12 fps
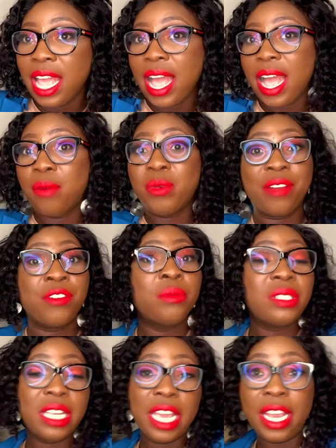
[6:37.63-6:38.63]
um we have
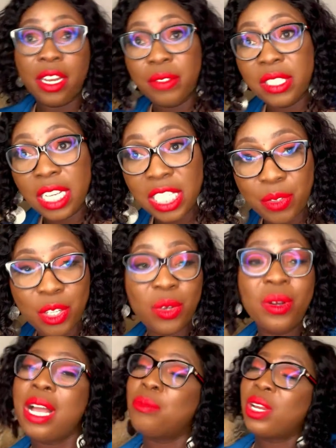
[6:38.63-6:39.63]
come to the end of today's
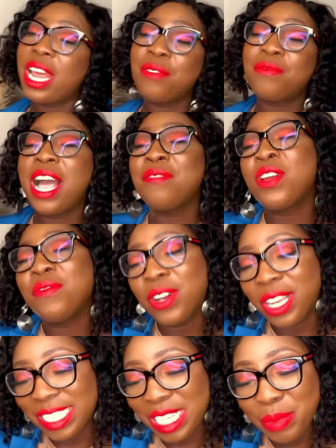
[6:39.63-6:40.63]
video and um, but i have not forgotten